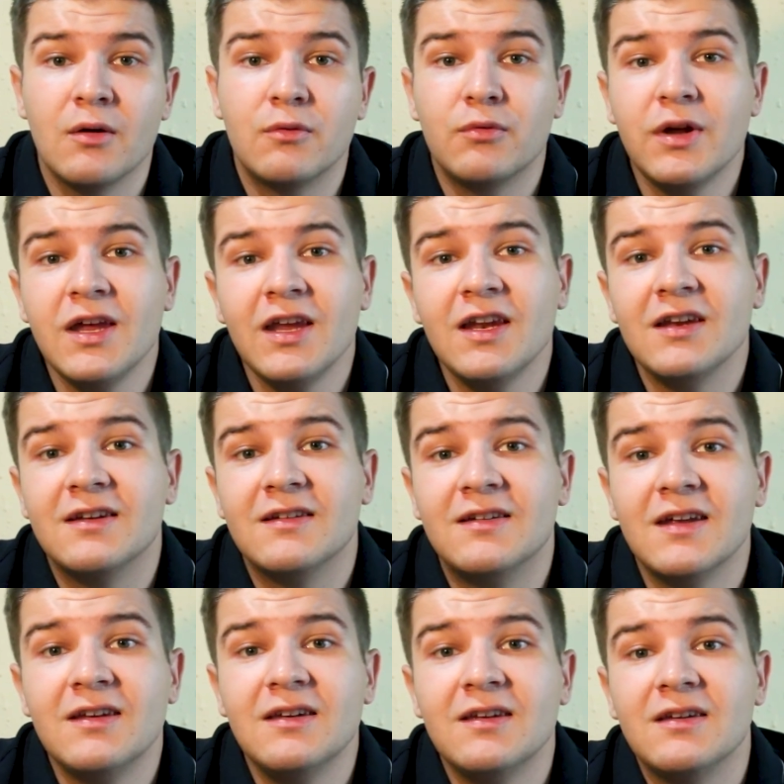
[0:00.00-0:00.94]
we
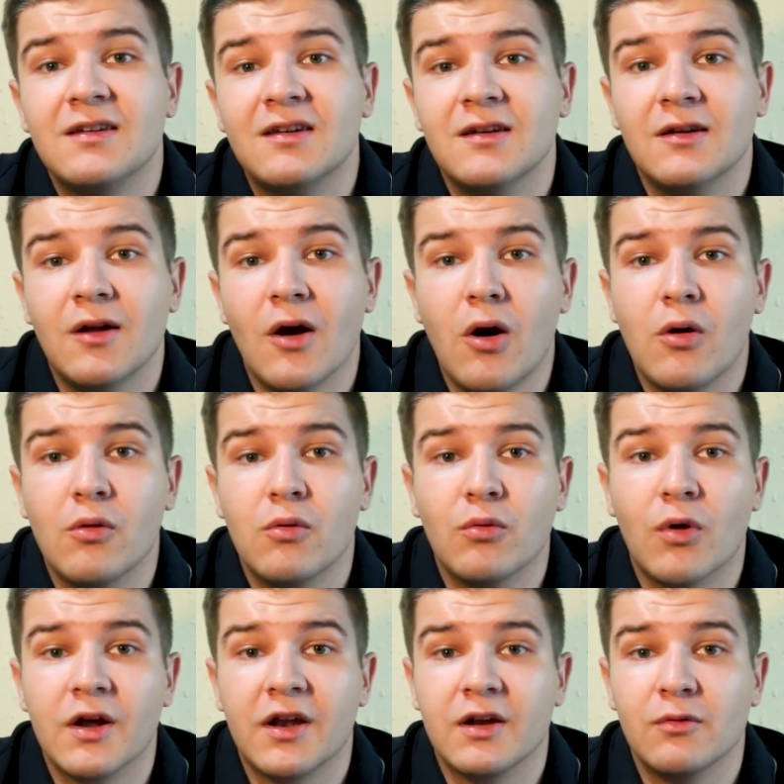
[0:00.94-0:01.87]
didn't know
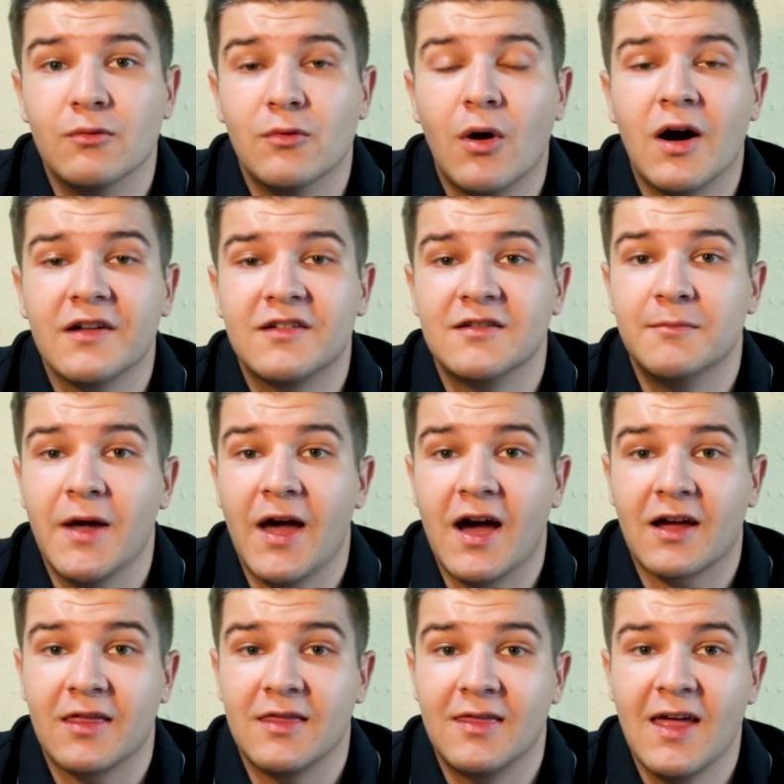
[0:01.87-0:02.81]
what it was
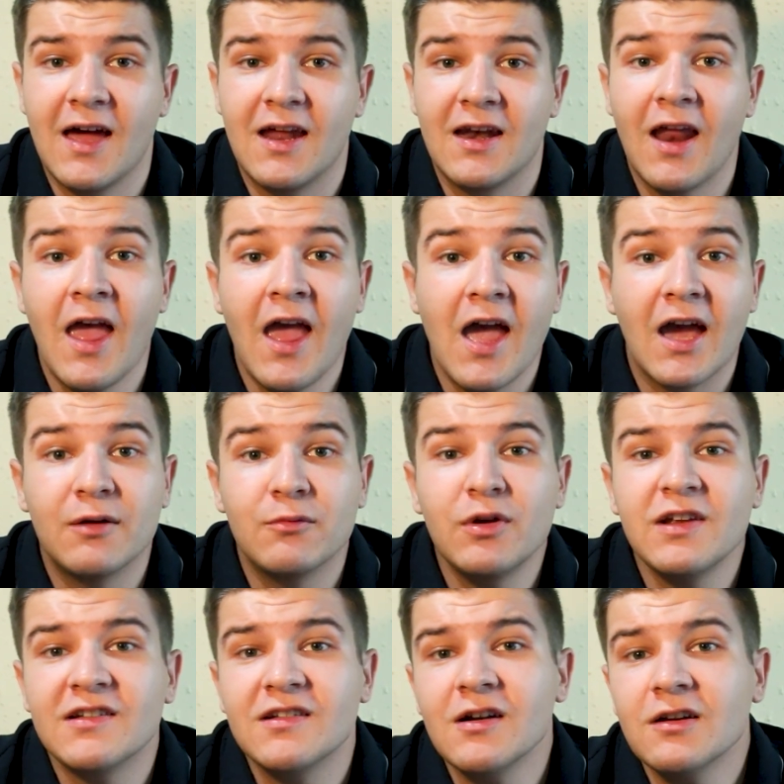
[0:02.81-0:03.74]
back then, and we
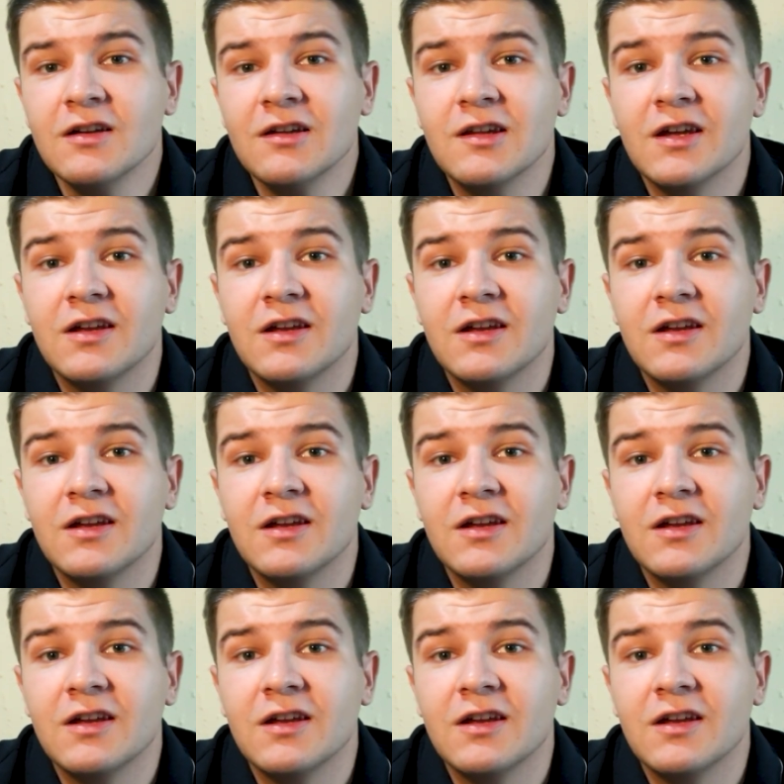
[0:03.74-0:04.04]
certainly